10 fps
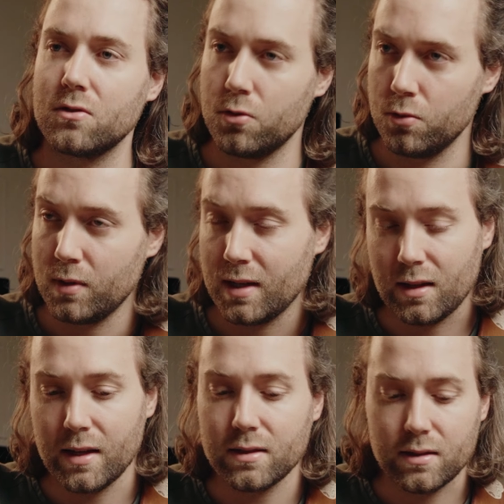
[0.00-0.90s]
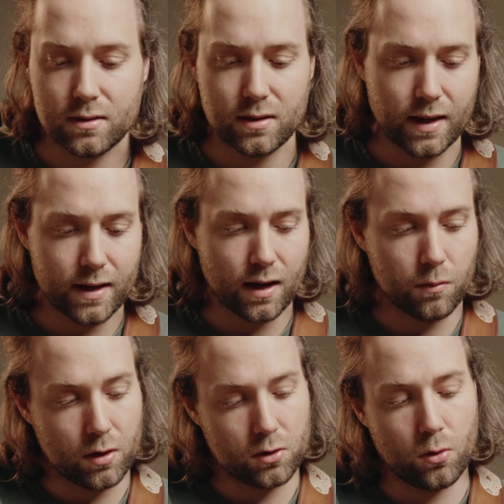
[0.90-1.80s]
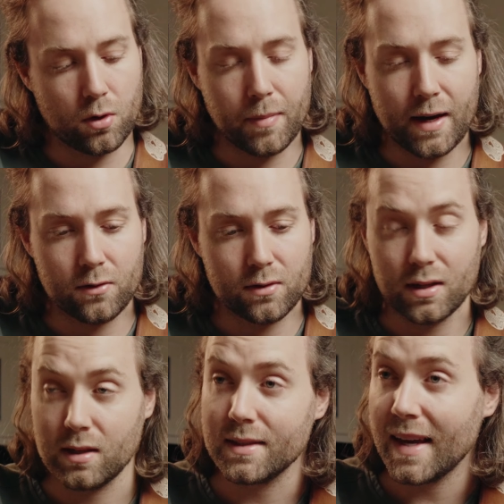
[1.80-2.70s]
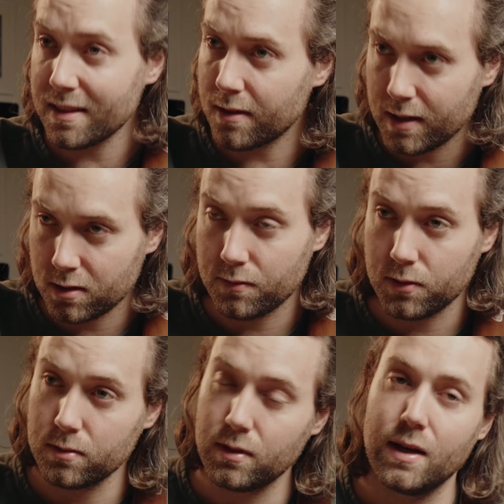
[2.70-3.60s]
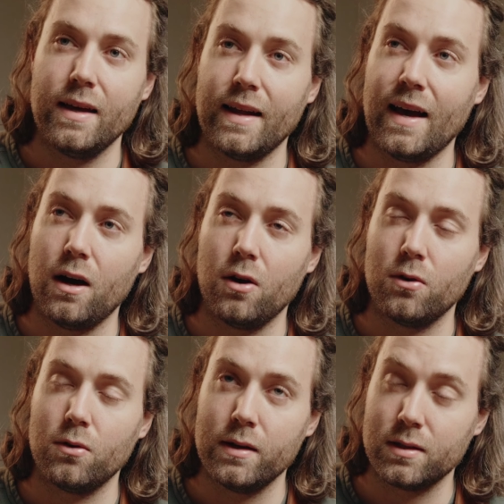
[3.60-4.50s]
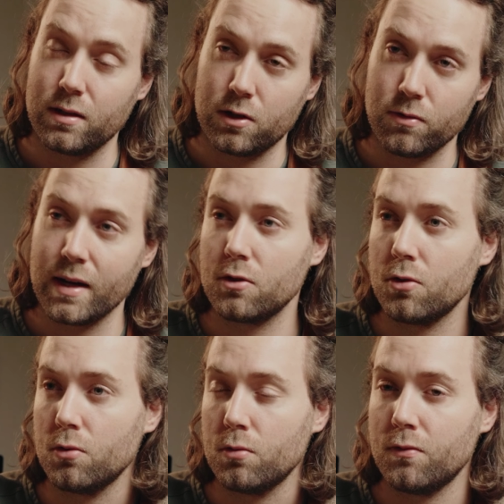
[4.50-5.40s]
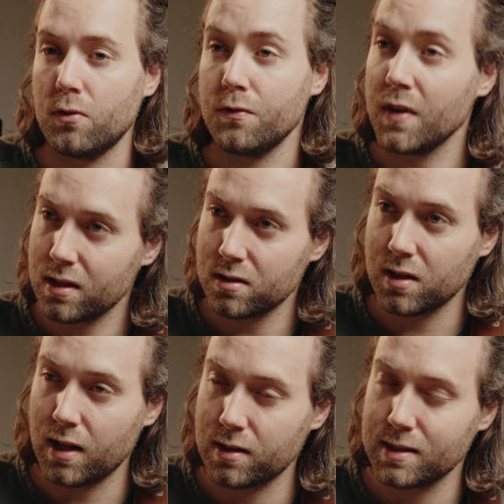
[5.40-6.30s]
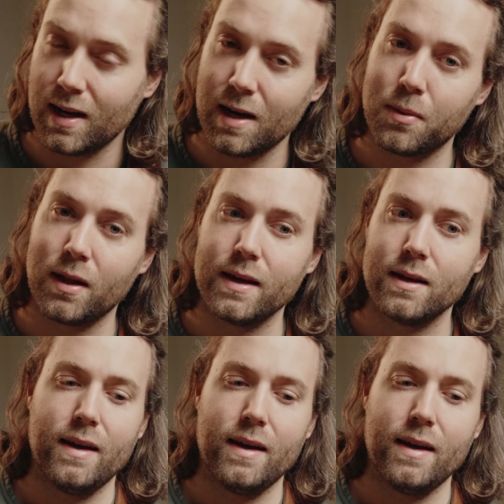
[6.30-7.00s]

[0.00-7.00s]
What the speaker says: to another lesson. Today I want to talk about the 10th interval and how it's a great tool for fingerstyle guitar playing,